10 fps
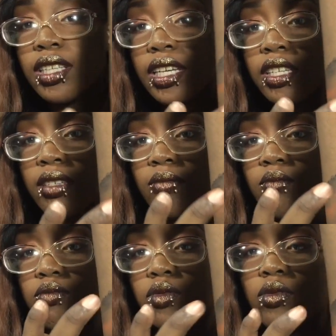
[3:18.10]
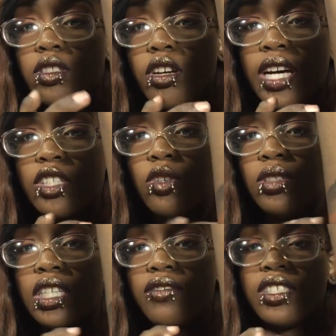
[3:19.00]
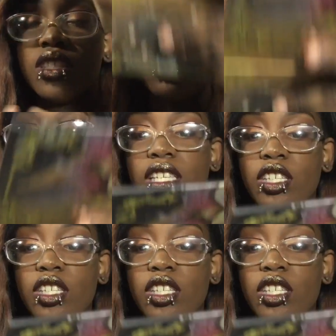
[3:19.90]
like, you know, I could totally give this a chance